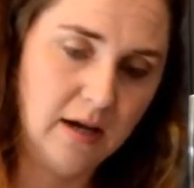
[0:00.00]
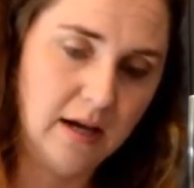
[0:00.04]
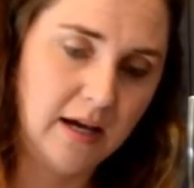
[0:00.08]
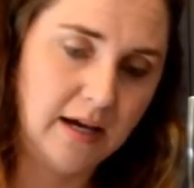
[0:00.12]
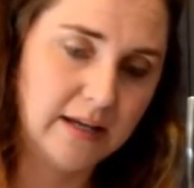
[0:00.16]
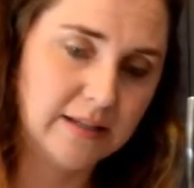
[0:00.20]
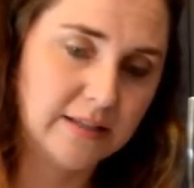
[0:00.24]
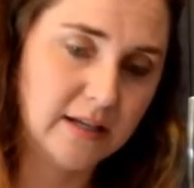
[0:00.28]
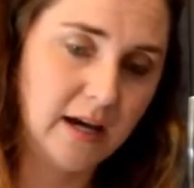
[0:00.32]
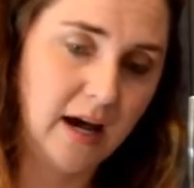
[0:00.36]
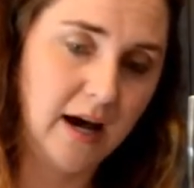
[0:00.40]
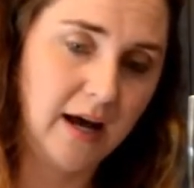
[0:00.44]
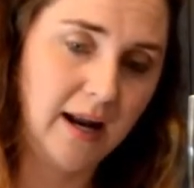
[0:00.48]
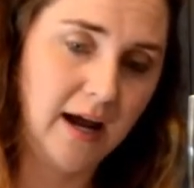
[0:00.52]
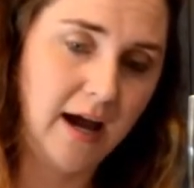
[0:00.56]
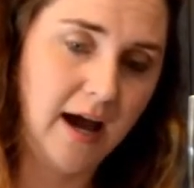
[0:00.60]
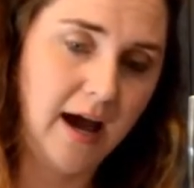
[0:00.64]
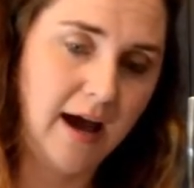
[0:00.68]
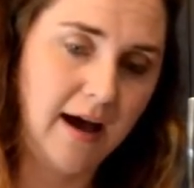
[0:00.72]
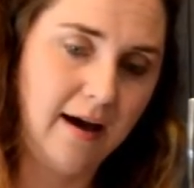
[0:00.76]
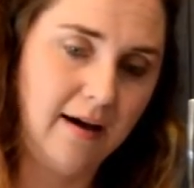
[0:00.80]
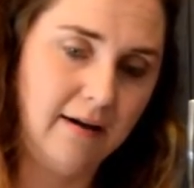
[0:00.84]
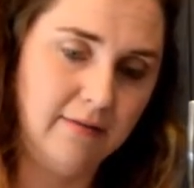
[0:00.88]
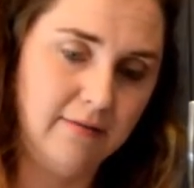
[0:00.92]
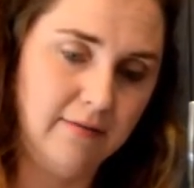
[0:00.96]
it's got to
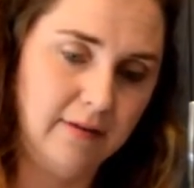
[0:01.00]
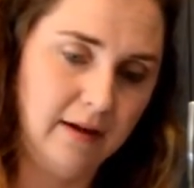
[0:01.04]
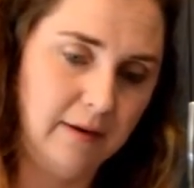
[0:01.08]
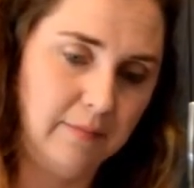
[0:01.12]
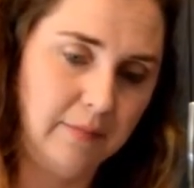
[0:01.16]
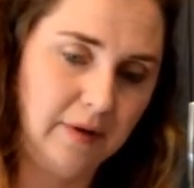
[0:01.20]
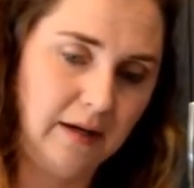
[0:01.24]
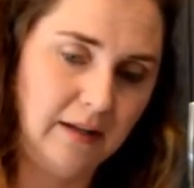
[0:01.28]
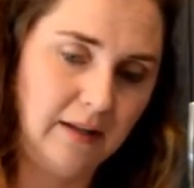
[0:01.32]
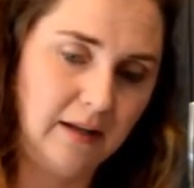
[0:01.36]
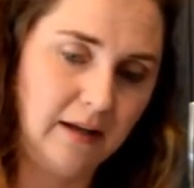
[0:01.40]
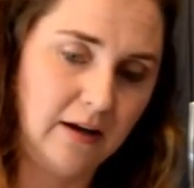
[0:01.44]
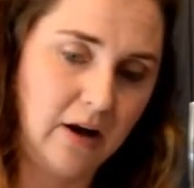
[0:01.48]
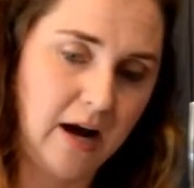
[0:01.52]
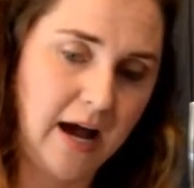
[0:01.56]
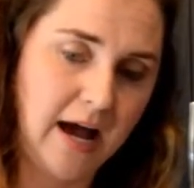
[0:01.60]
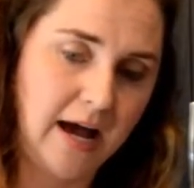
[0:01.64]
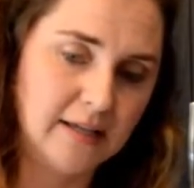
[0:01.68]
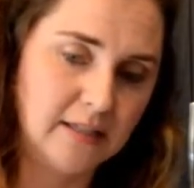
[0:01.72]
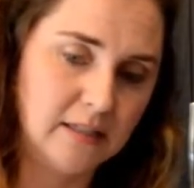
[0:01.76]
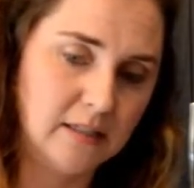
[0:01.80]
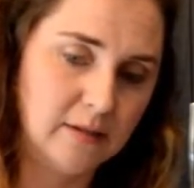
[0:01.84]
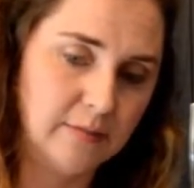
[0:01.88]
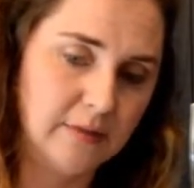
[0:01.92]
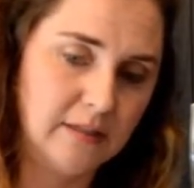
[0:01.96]
have, I mean, there
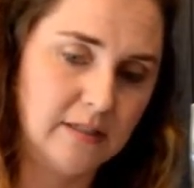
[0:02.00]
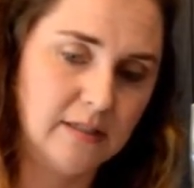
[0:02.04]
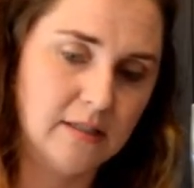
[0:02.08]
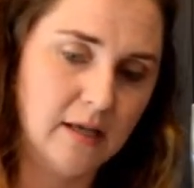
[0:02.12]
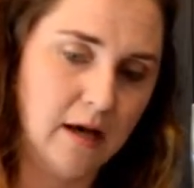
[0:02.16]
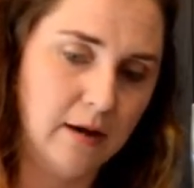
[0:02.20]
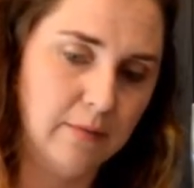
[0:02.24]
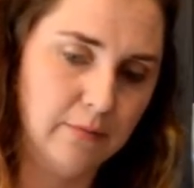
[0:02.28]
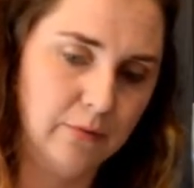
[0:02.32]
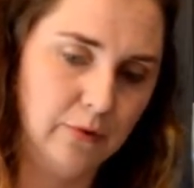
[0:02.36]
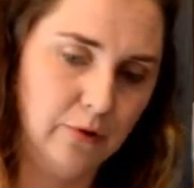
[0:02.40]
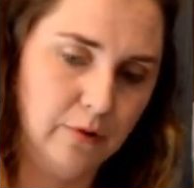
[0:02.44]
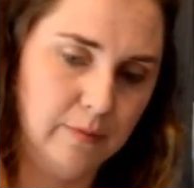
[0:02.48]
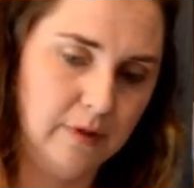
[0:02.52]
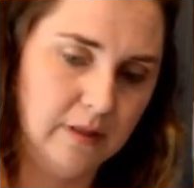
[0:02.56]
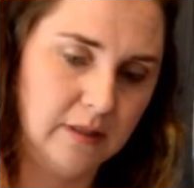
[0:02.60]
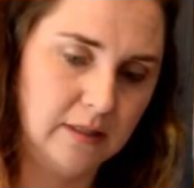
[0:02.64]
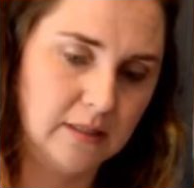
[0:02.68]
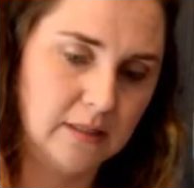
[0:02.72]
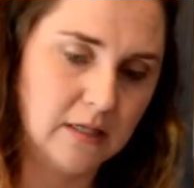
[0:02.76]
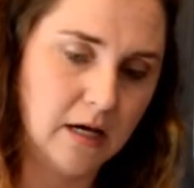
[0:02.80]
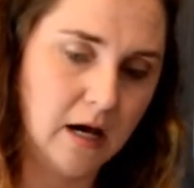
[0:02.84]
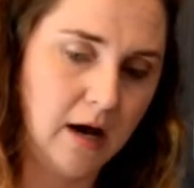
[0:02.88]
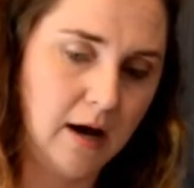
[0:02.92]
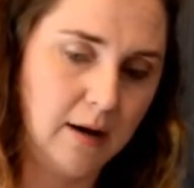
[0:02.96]
has to be some room at the
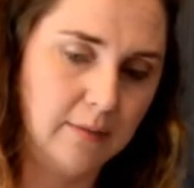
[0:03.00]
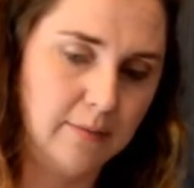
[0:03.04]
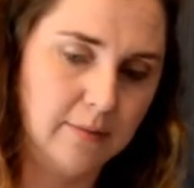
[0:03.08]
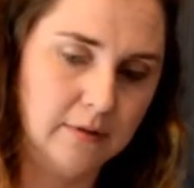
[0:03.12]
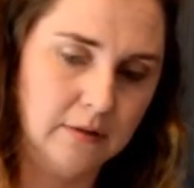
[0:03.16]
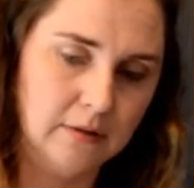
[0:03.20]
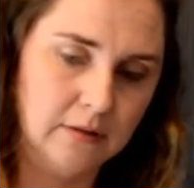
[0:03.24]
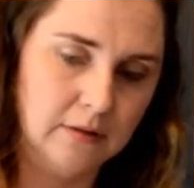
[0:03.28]
top.